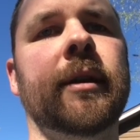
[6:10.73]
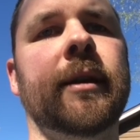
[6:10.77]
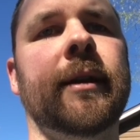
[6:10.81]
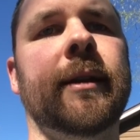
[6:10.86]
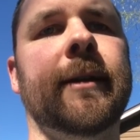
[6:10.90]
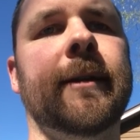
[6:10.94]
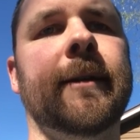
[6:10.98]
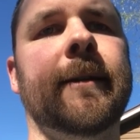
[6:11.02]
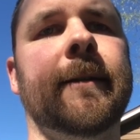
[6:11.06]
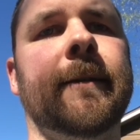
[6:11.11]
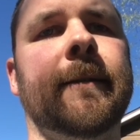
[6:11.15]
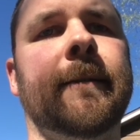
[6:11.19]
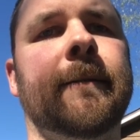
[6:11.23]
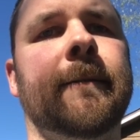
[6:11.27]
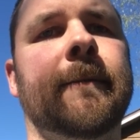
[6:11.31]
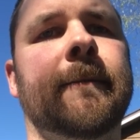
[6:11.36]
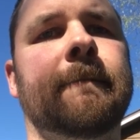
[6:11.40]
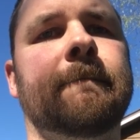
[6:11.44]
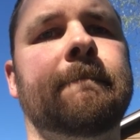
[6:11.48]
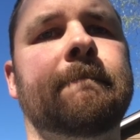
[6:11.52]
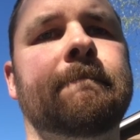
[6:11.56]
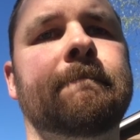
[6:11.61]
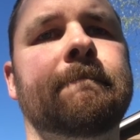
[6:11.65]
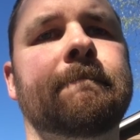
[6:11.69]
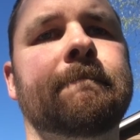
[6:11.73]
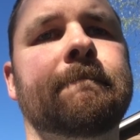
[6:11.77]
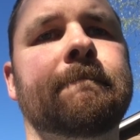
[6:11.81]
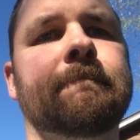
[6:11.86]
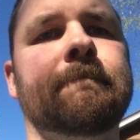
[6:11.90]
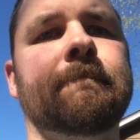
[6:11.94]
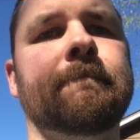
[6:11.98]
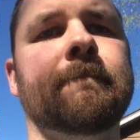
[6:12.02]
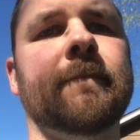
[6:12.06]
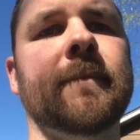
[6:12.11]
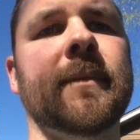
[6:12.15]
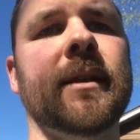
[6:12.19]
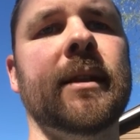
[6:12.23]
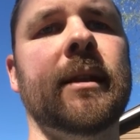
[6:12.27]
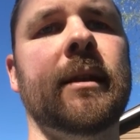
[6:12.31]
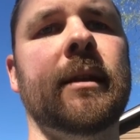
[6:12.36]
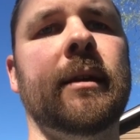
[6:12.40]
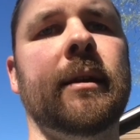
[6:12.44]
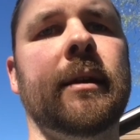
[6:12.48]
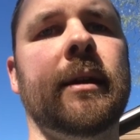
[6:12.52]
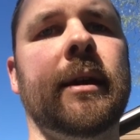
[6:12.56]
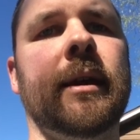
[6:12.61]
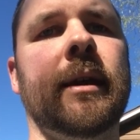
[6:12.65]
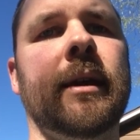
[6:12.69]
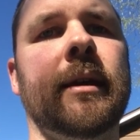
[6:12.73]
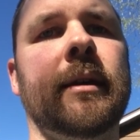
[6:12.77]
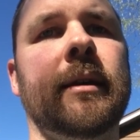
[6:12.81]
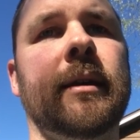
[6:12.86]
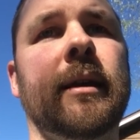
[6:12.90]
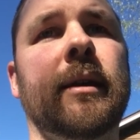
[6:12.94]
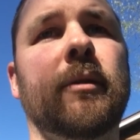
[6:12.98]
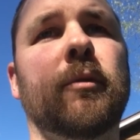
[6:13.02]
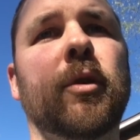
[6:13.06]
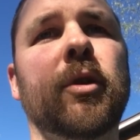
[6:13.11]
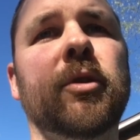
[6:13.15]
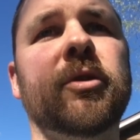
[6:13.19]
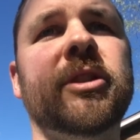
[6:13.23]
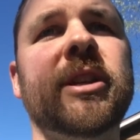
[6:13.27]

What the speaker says: And we'll